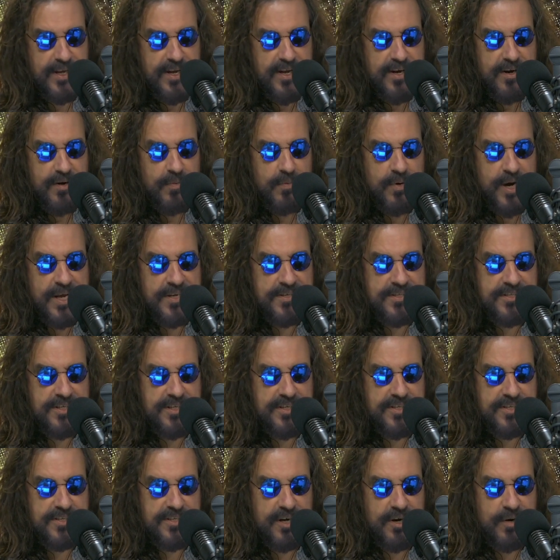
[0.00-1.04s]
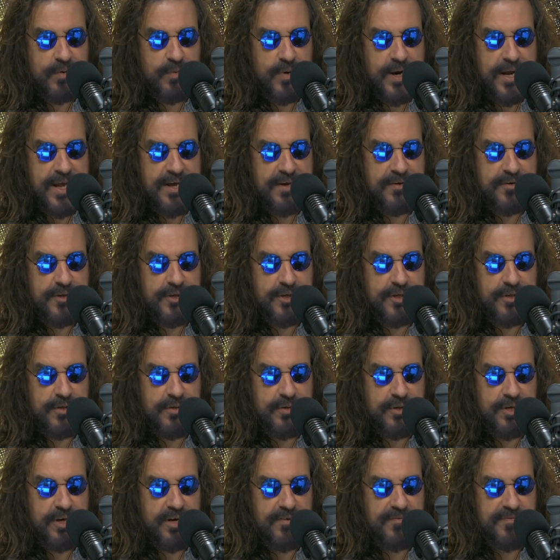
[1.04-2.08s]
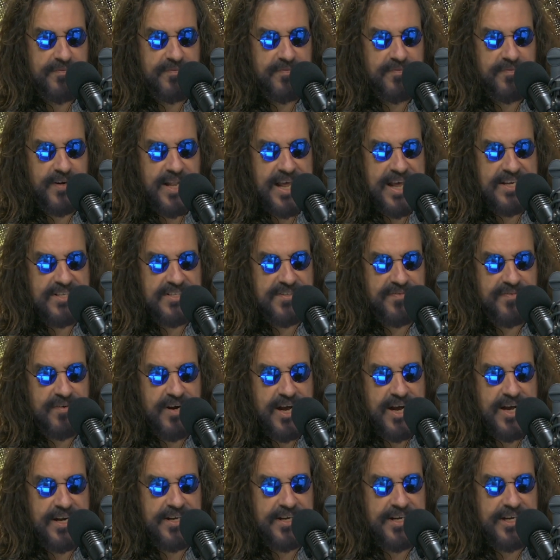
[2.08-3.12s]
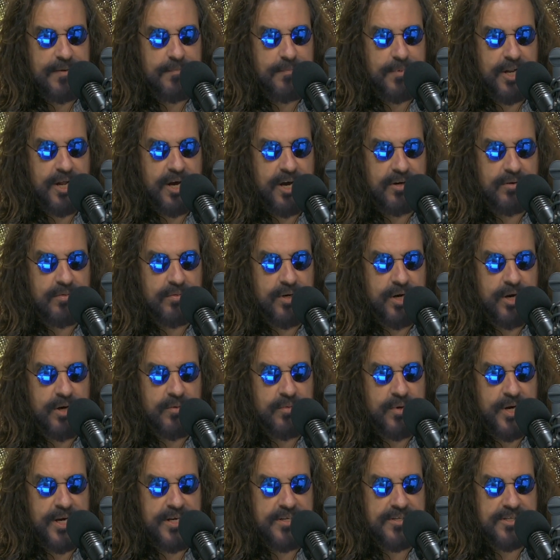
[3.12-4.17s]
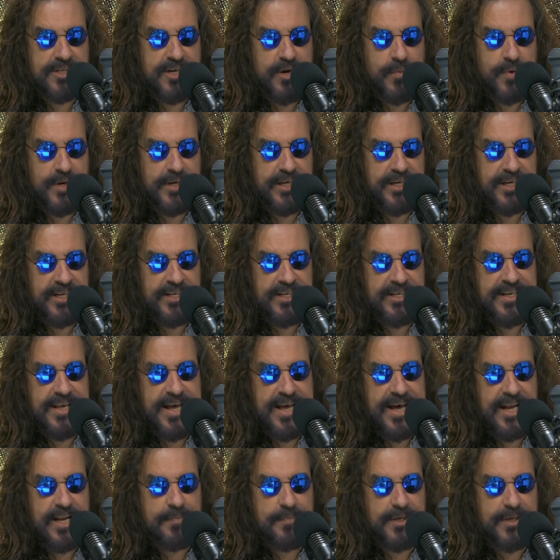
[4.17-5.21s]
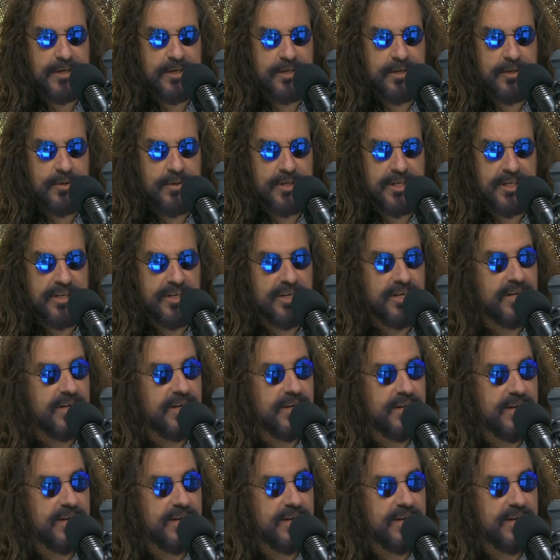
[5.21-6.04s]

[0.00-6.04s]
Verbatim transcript: Residents around noon on last Friday and blocked roadways going into Gallup, including